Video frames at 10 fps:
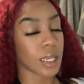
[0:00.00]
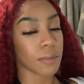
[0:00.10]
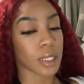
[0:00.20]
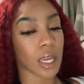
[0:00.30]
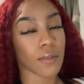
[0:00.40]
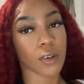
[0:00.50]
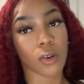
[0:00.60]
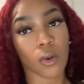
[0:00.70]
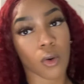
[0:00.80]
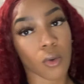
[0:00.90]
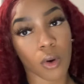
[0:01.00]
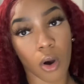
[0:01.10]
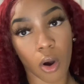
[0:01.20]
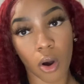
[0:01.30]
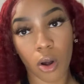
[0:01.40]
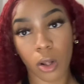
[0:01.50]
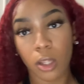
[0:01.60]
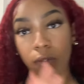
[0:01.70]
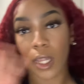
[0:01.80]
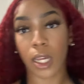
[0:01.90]
I'm gonna have a whole haul
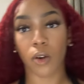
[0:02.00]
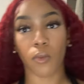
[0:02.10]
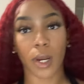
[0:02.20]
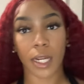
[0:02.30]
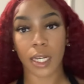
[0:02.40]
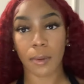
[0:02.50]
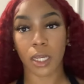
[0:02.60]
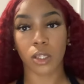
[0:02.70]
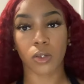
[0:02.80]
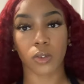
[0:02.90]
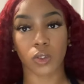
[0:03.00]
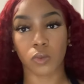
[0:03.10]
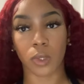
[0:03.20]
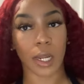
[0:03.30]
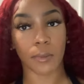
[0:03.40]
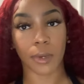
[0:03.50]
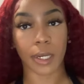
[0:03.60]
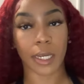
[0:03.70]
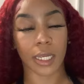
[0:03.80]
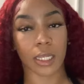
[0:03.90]
of like where I got my clothes, what I'm
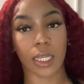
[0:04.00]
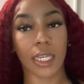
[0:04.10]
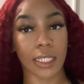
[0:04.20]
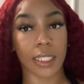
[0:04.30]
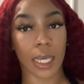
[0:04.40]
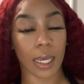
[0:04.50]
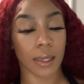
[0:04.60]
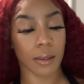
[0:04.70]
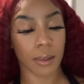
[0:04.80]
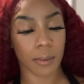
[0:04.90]
wearing in depth,